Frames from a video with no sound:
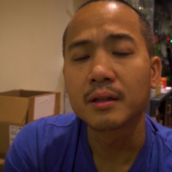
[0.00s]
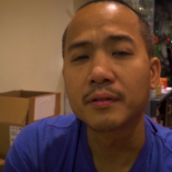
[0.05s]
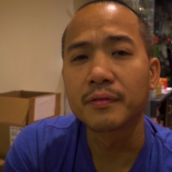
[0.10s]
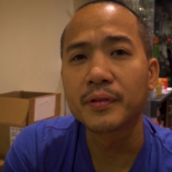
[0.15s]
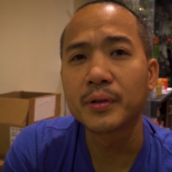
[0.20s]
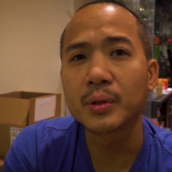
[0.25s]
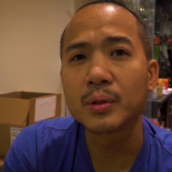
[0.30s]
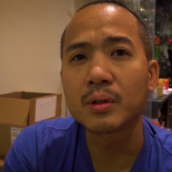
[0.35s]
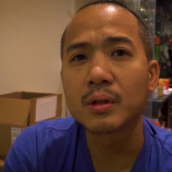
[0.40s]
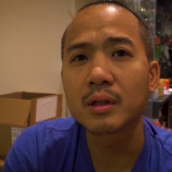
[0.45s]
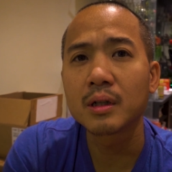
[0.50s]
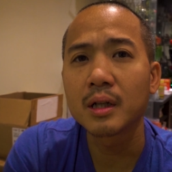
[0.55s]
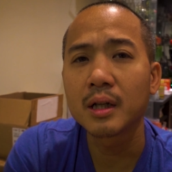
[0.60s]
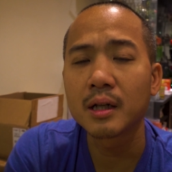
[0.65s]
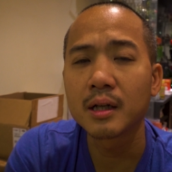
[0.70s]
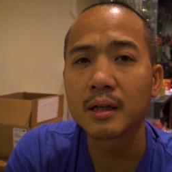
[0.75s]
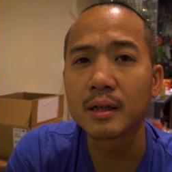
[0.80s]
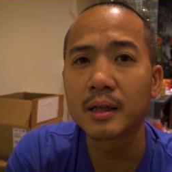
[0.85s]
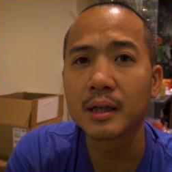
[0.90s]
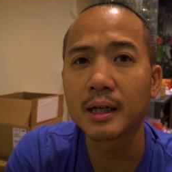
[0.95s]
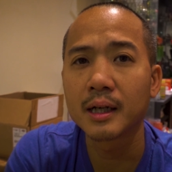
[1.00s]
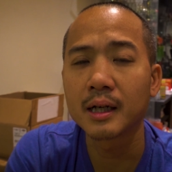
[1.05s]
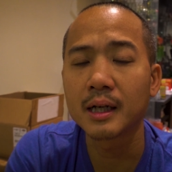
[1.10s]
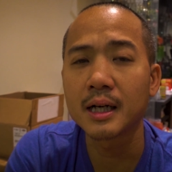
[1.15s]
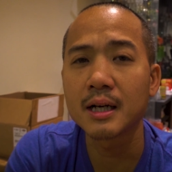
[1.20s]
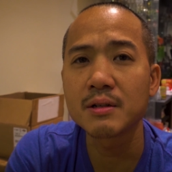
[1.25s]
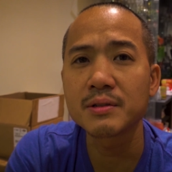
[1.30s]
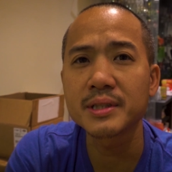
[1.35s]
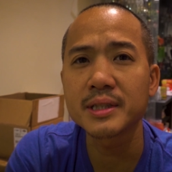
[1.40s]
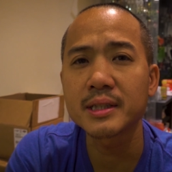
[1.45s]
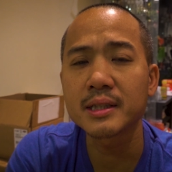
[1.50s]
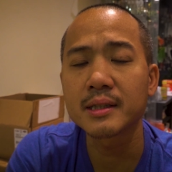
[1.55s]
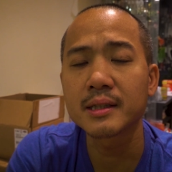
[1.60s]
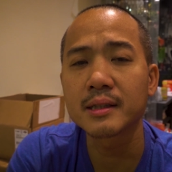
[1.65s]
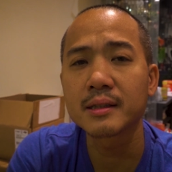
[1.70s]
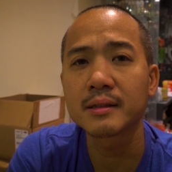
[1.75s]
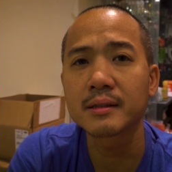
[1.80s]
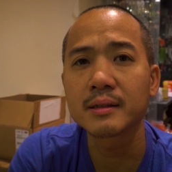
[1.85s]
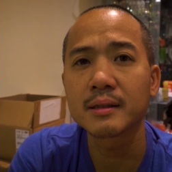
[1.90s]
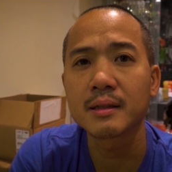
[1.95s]
fuel housing,
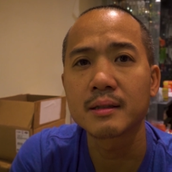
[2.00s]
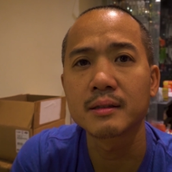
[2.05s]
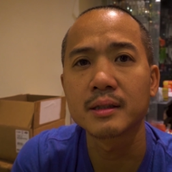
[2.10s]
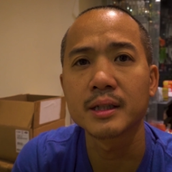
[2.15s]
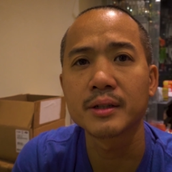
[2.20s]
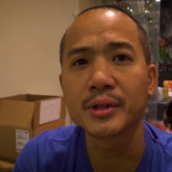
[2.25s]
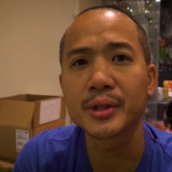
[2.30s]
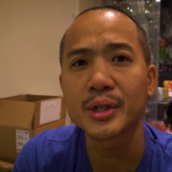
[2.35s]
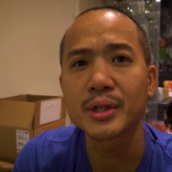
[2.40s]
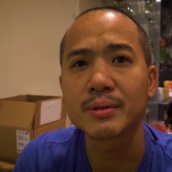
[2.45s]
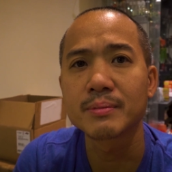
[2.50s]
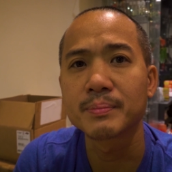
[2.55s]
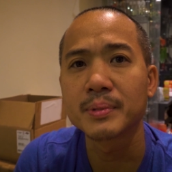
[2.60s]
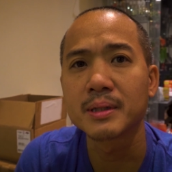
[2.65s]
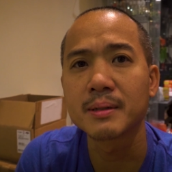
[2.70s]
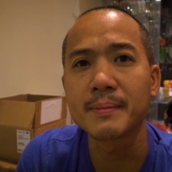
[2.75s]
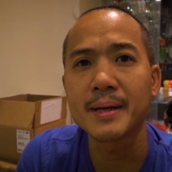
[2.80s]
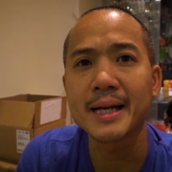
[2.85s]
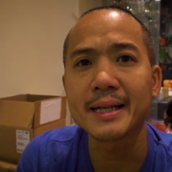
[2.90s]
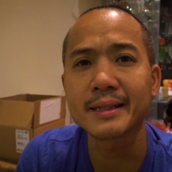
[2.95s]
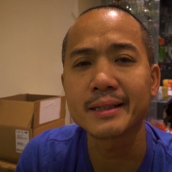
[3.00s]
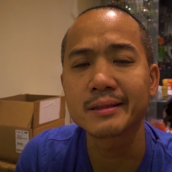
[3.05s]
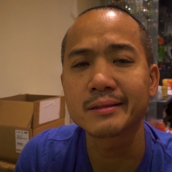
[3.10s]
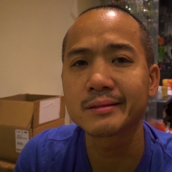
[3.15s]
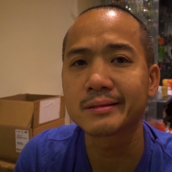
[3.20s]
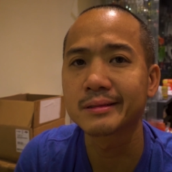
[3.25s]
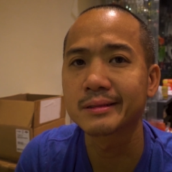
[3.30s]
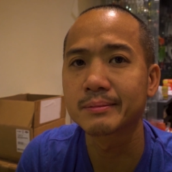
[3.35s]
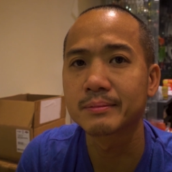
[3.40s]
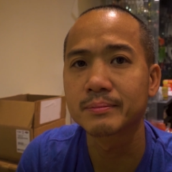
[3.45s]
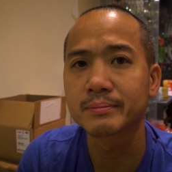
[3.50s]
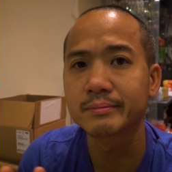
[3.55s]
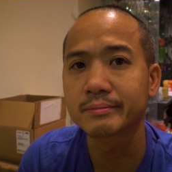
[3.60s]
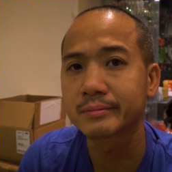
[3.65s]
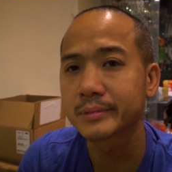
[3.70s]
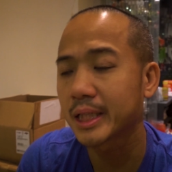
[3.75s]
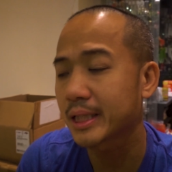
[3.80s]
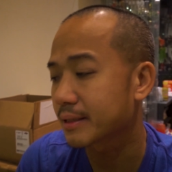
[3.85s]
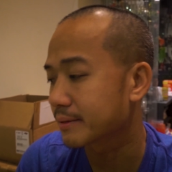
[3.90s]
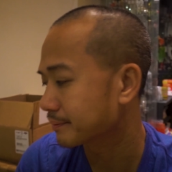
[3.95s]
and there you go. Put it back in and
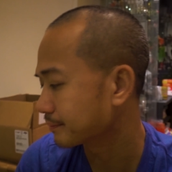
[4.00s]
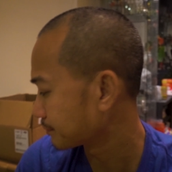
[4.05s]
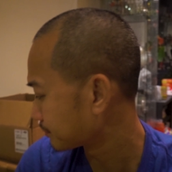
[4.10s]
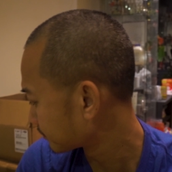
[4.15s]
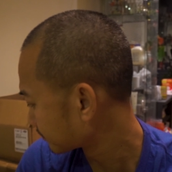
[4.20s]
done.